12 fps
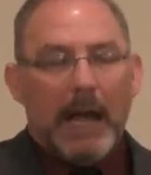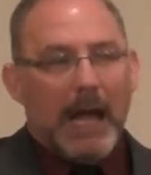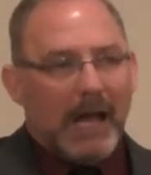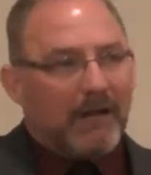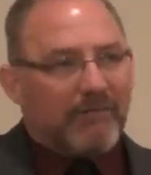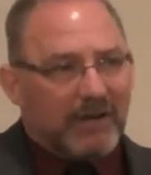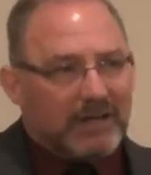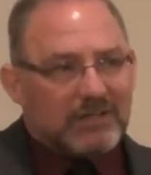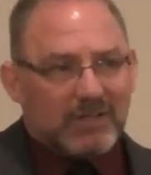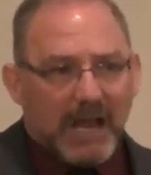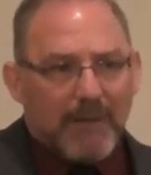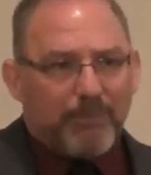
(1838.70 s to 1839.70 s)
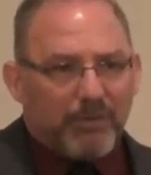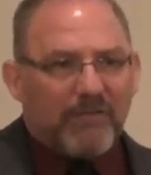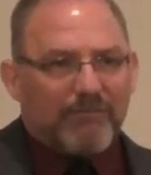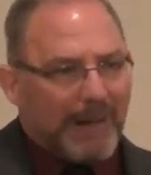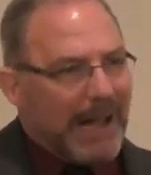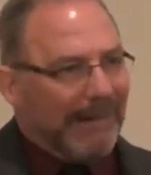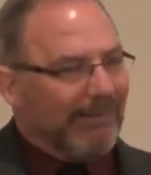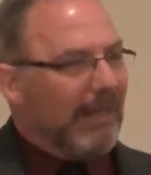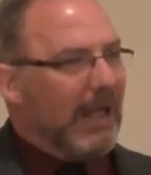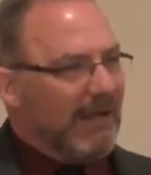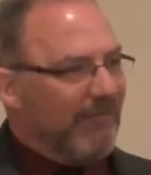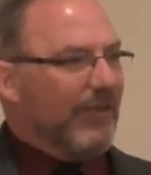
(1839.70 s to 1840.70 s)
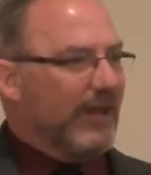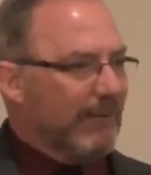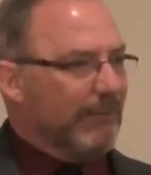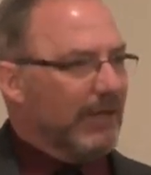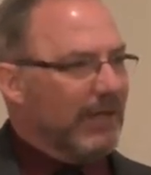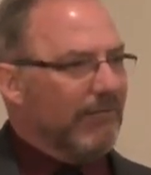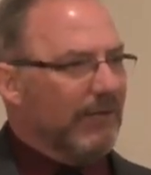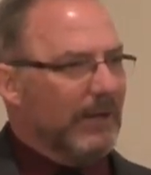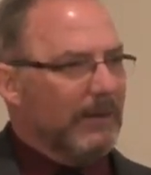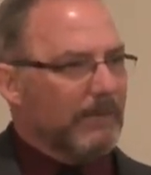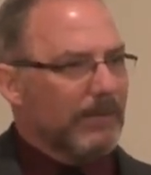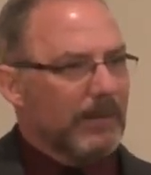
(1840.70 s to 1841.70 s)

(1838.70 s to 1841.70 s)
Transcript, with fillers: out of an example of my life that I'm living,